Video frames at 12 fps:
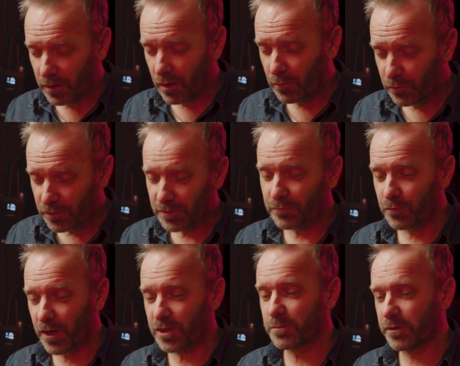hopefully
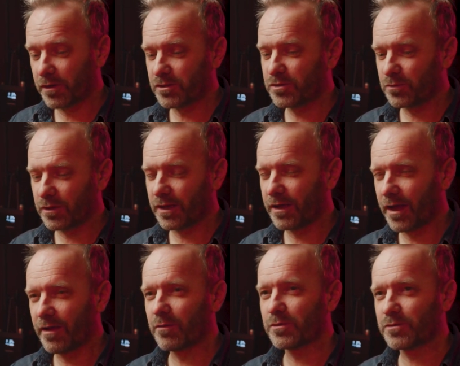fresh, but also
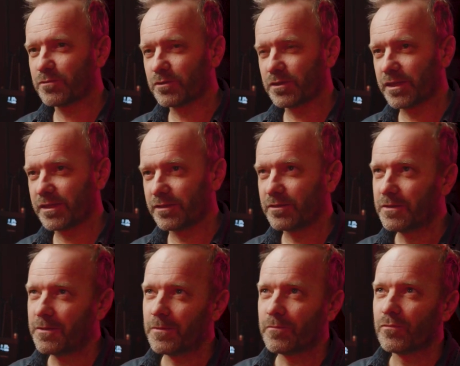I almost feel like it
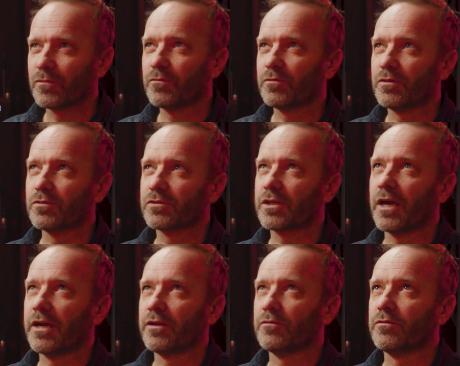feels
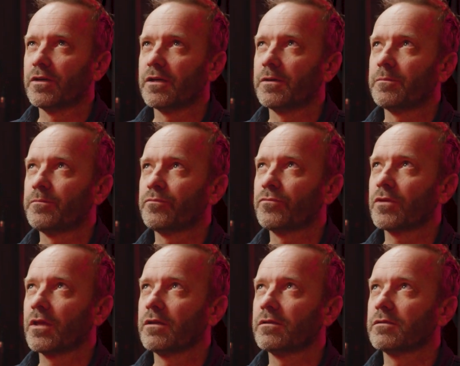kind of
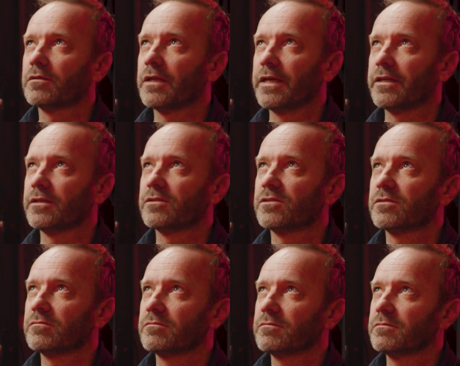like
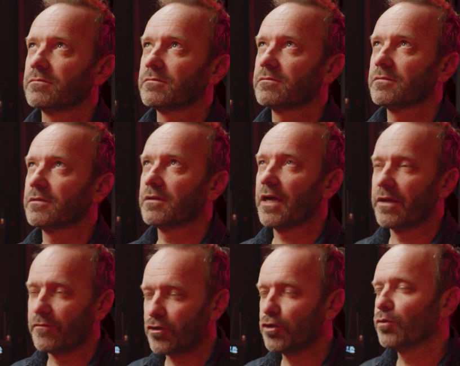it's
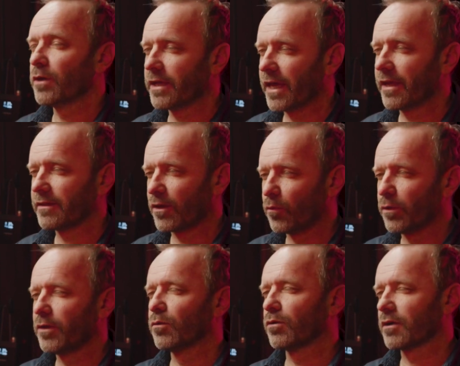kind of new again. Like
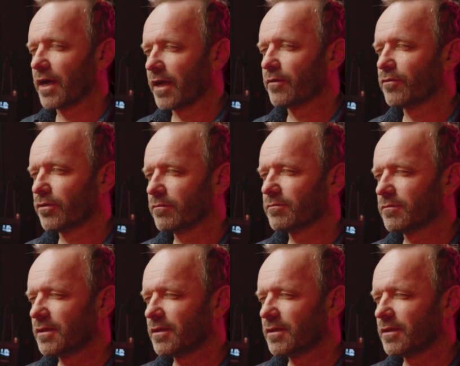we were kind of,